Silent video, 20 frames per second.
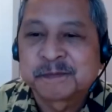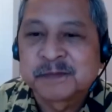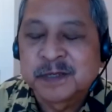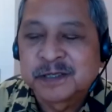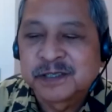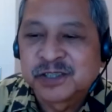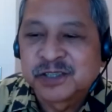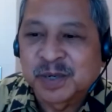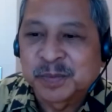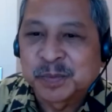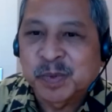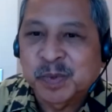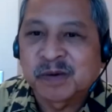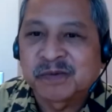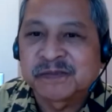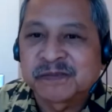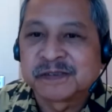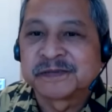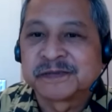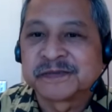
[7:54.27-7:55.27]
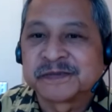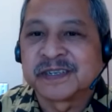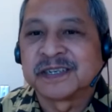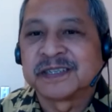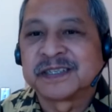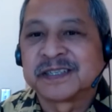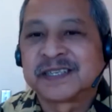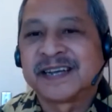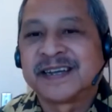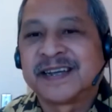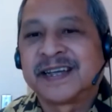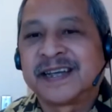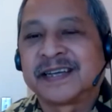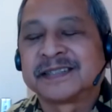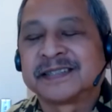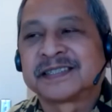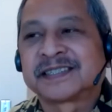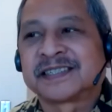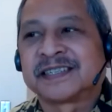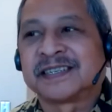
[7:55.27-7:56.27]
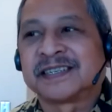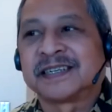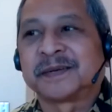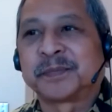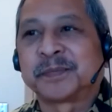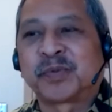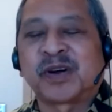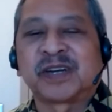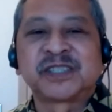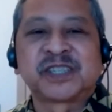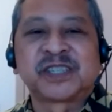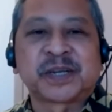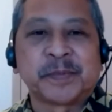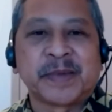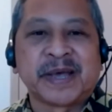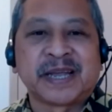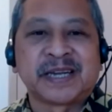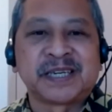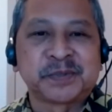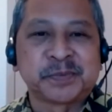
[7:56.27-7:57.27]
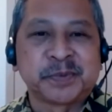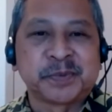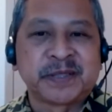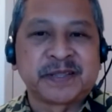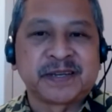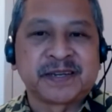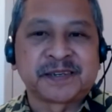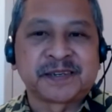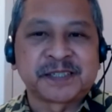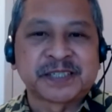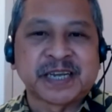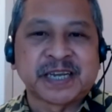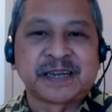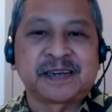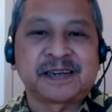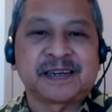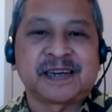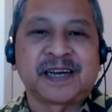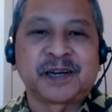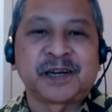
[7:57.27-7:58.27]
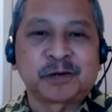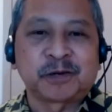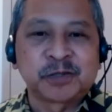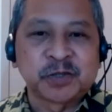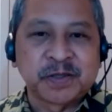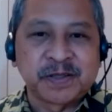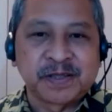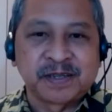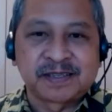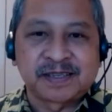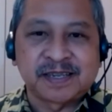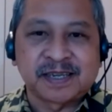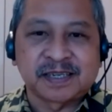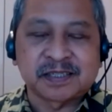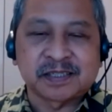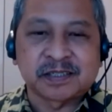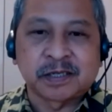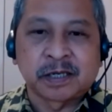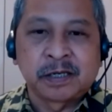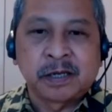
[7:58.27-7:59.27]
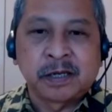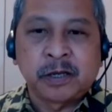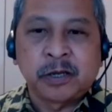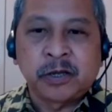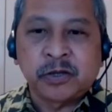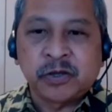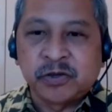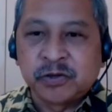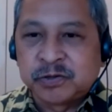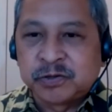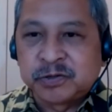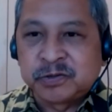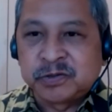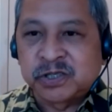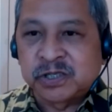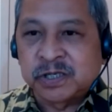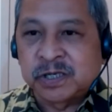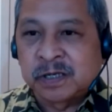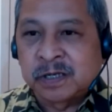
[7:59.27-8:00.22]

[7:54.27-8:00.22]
jump off of Diane's project management thing, because I also think that's huge.